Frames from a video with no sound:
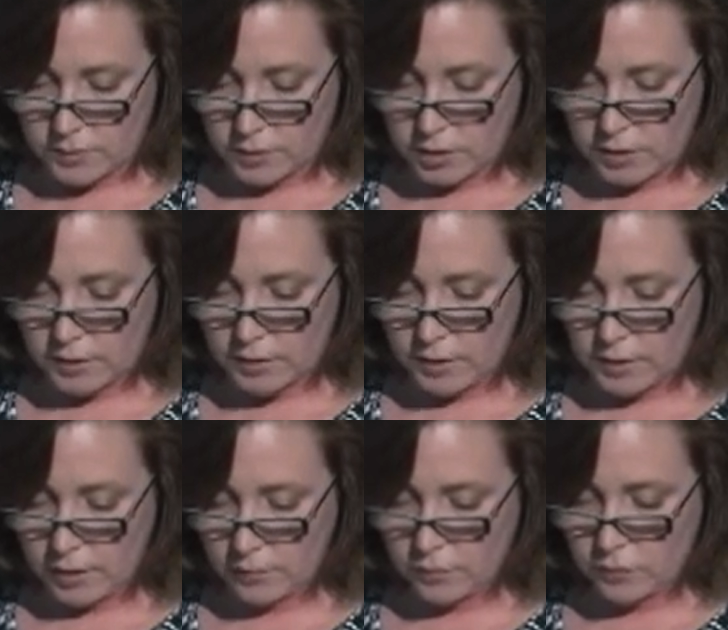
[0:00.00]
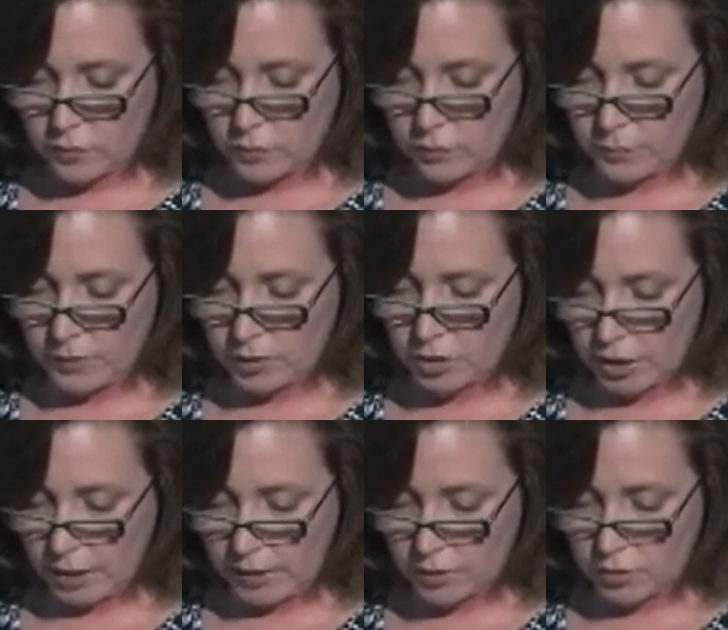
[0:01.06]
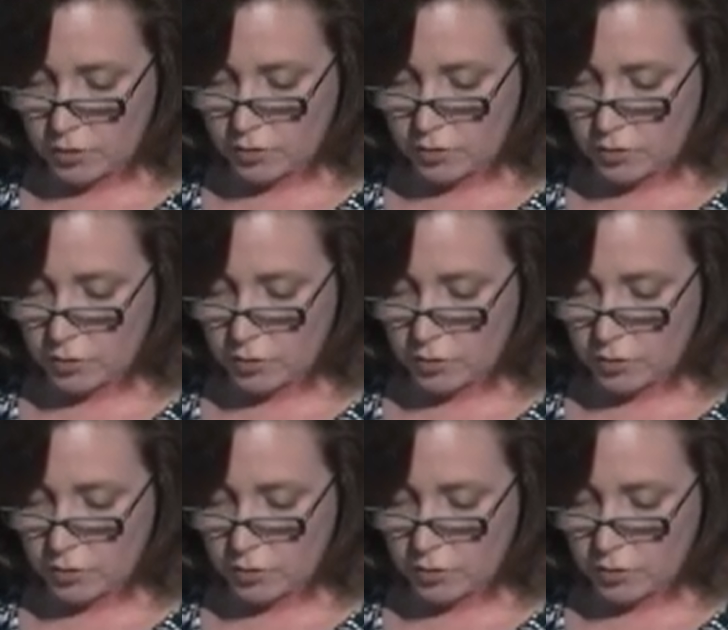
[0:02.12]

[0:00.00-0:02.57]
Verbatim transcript: suggested the name of the group be changed